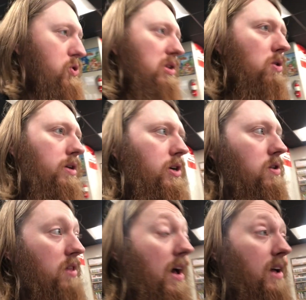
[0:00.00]
she's going to
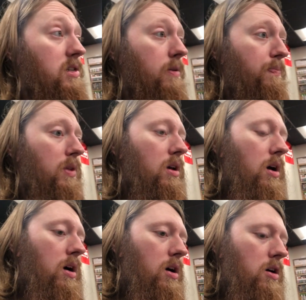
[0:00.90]
do that,
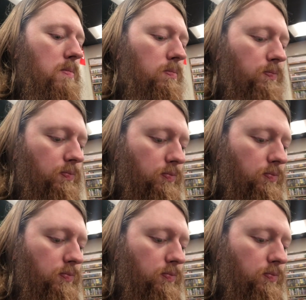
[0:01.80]
um,